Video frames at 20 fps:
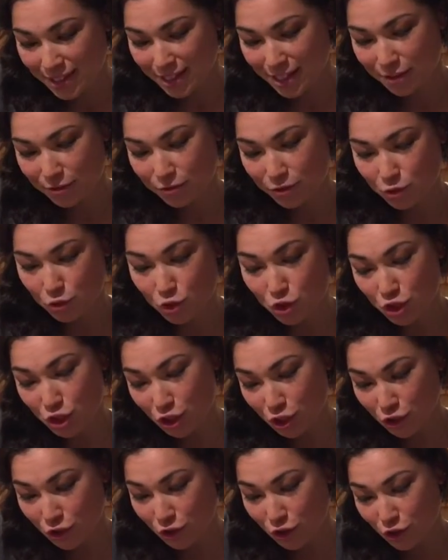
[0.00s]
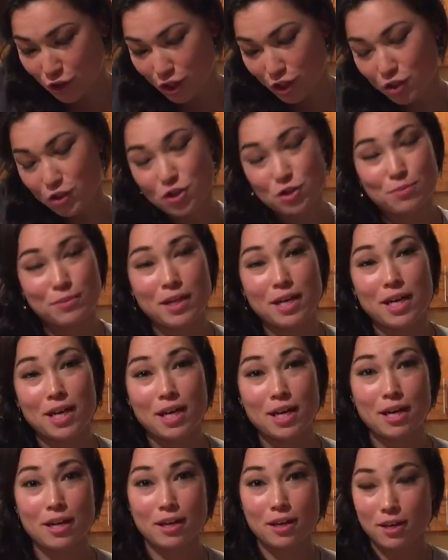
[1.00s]
If you do, you can use
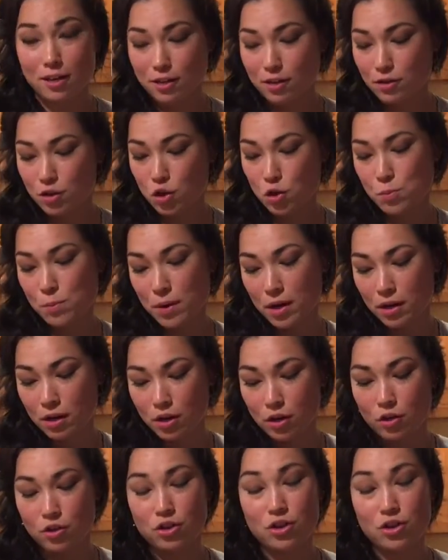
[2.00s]
my coupon code.